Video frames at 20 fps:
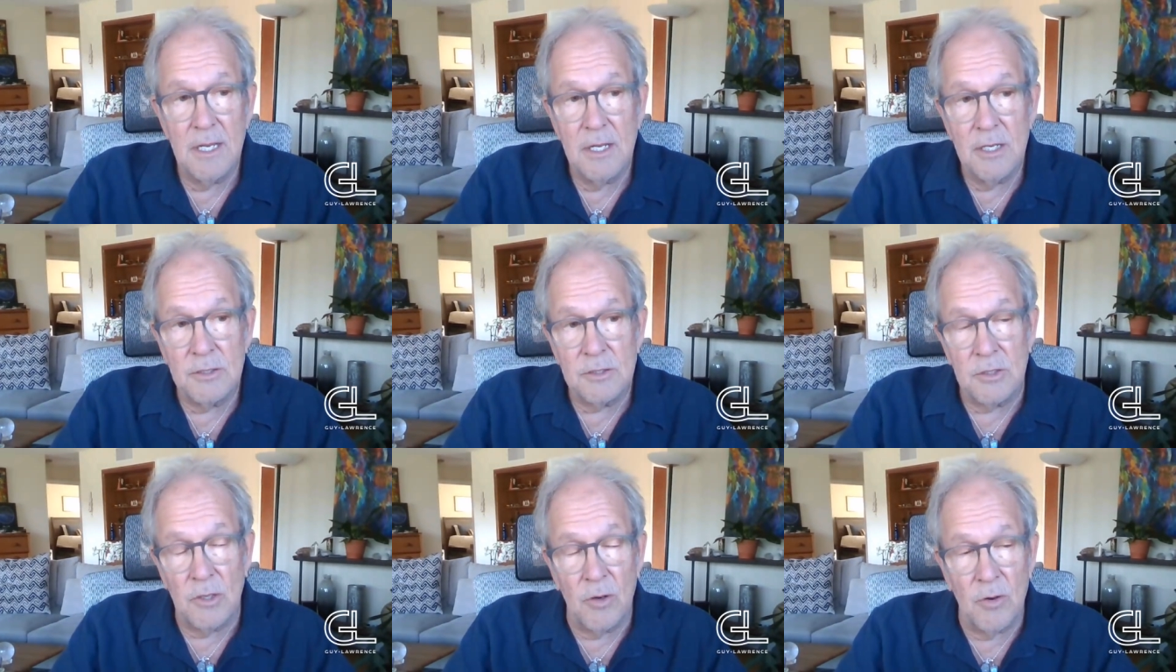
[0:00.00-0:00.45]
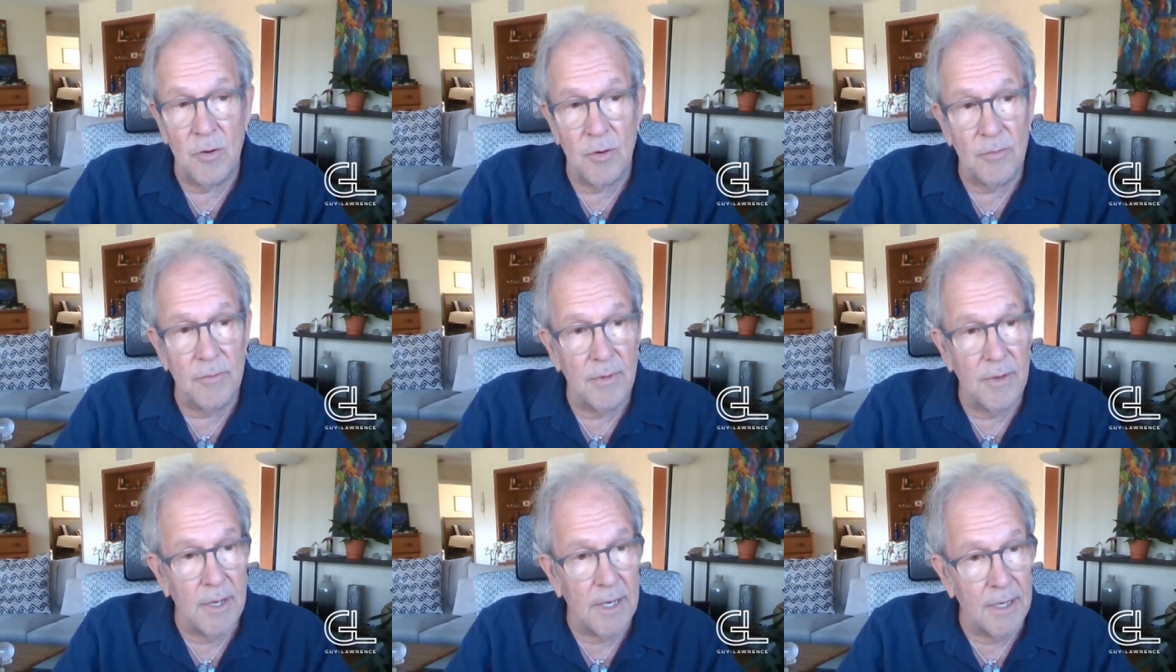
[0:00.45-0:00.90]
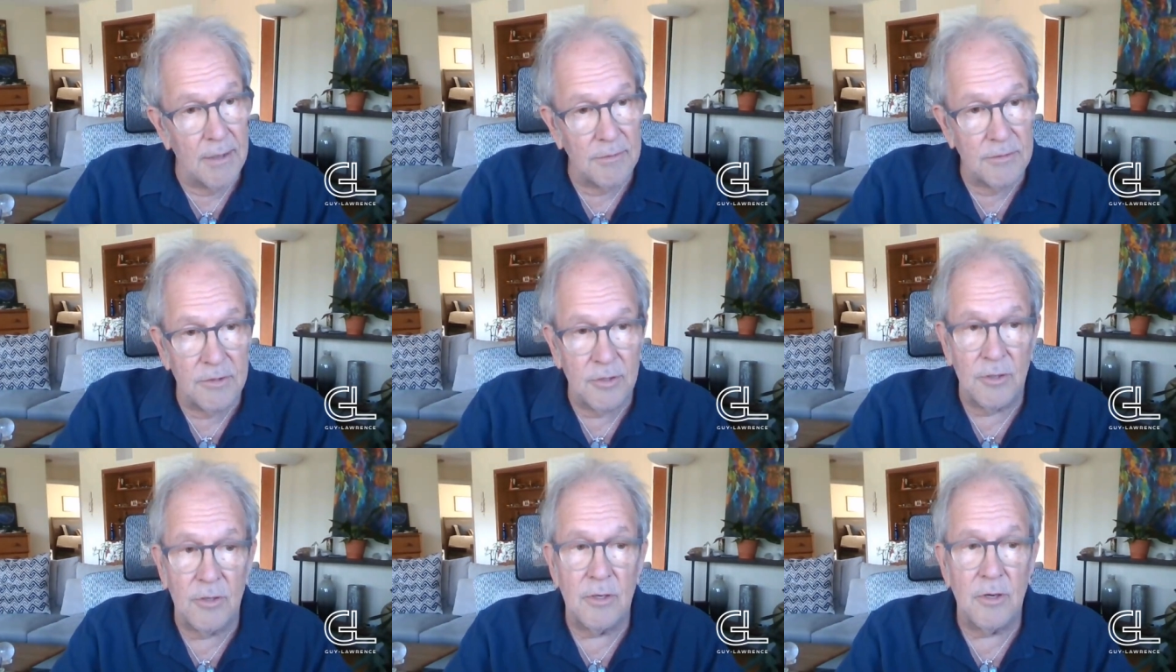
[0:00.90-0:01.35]
So I
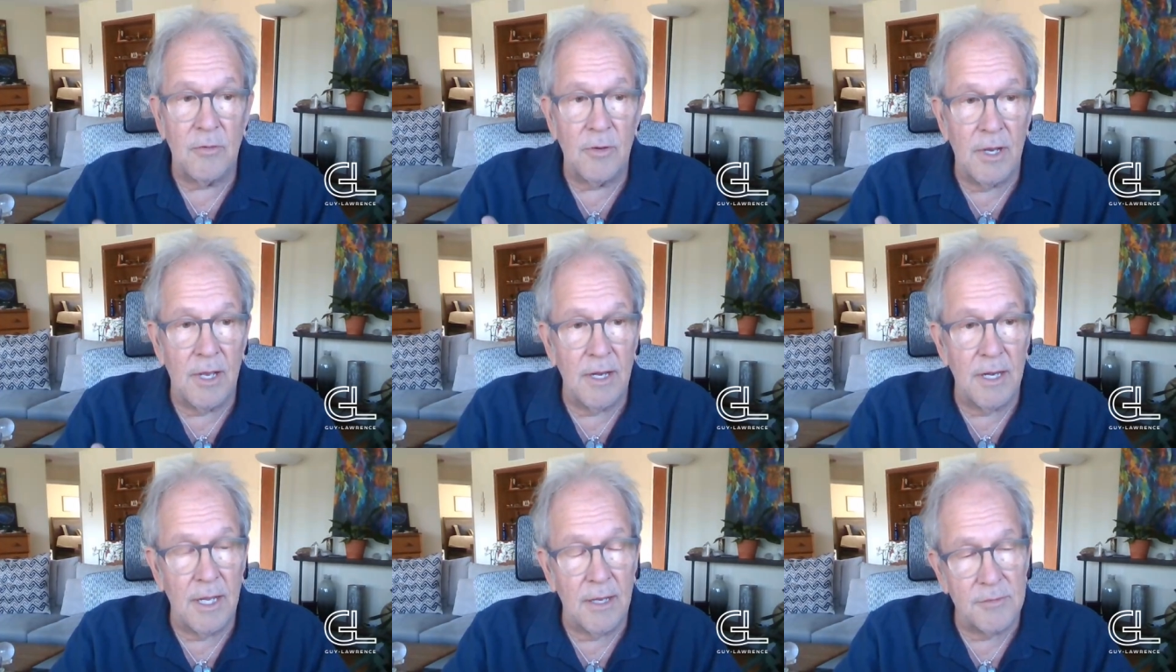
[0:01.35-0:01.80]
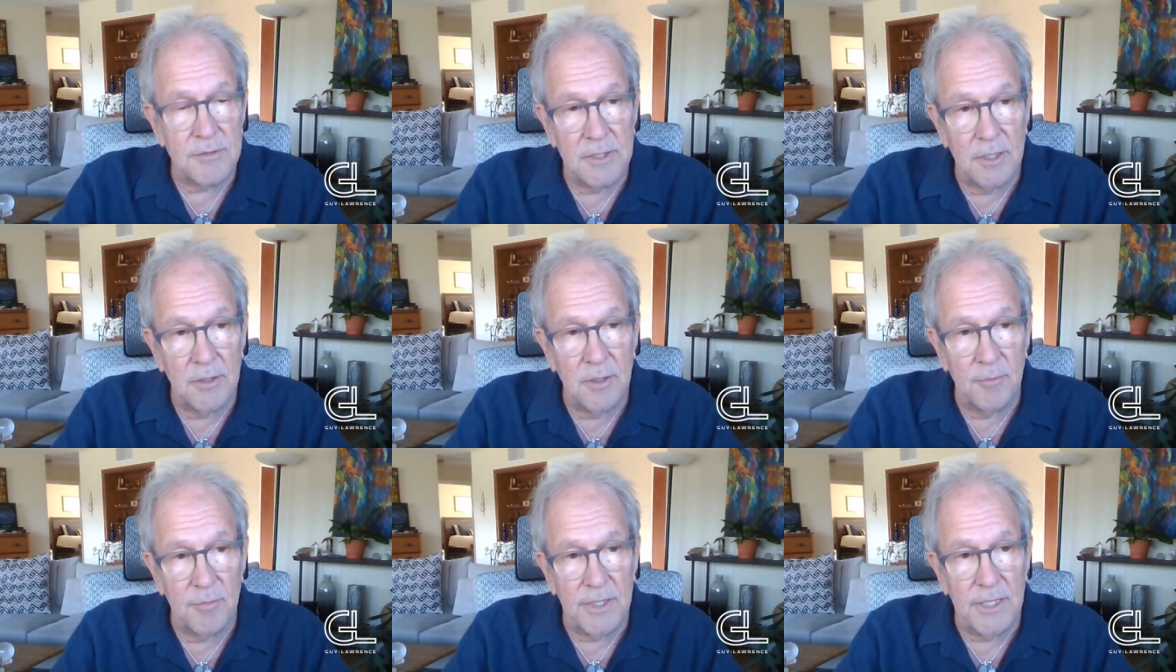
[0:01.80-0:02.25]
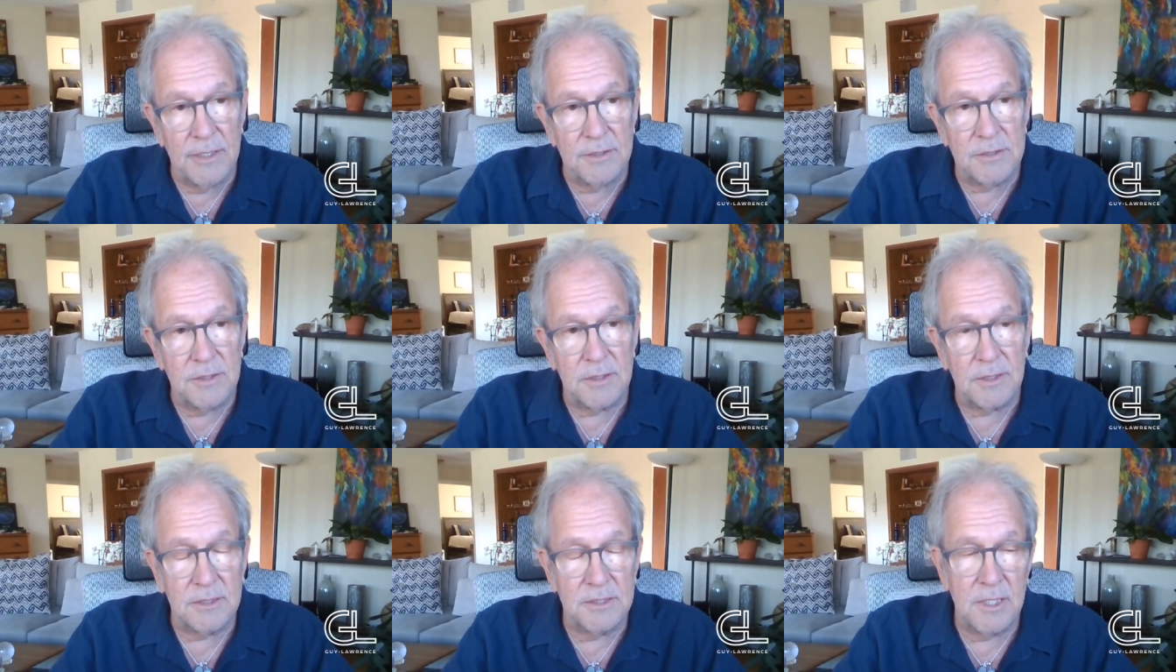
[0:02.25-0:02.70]
turned around. I was on the beach
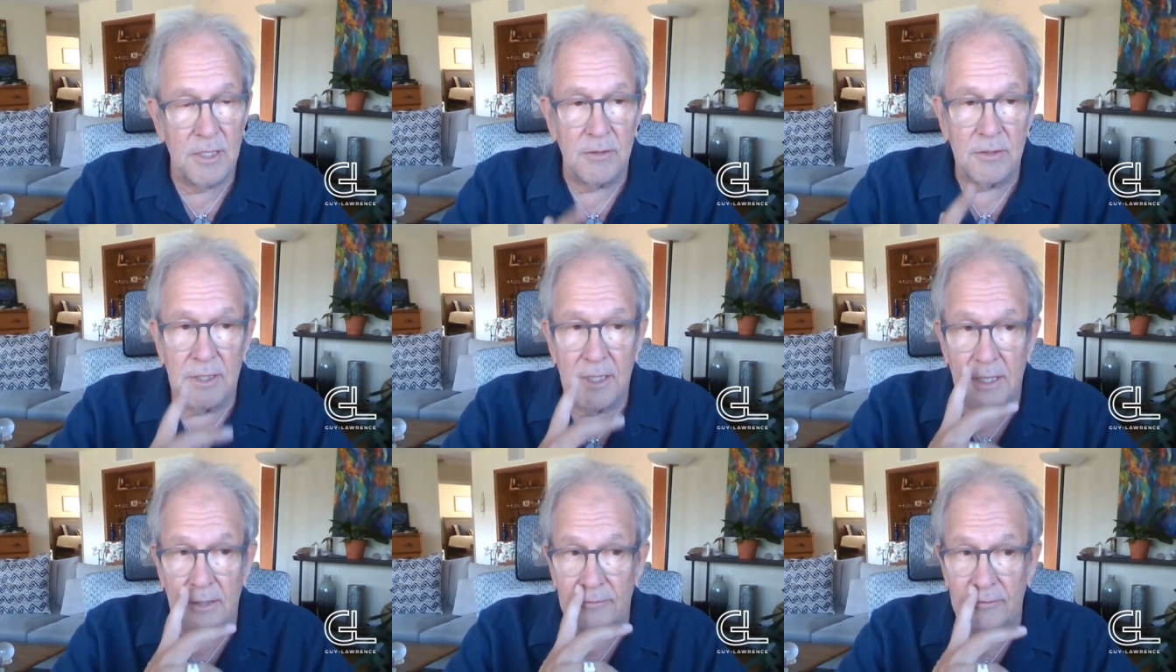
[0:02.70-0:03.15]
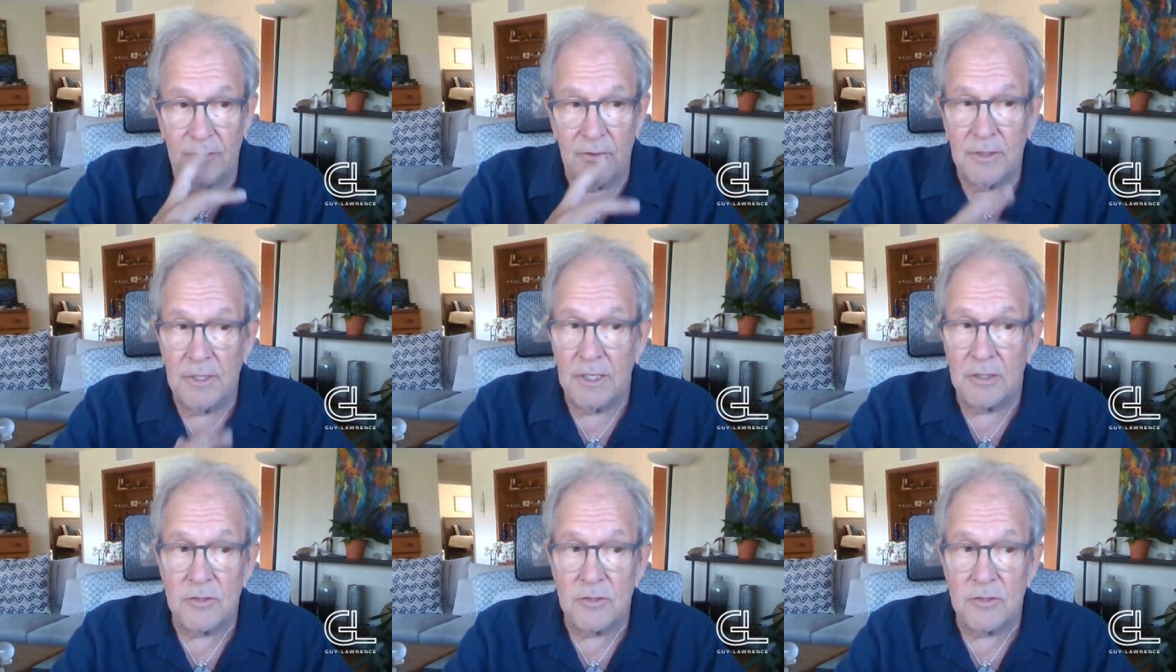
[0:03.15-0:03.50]
in Southern California.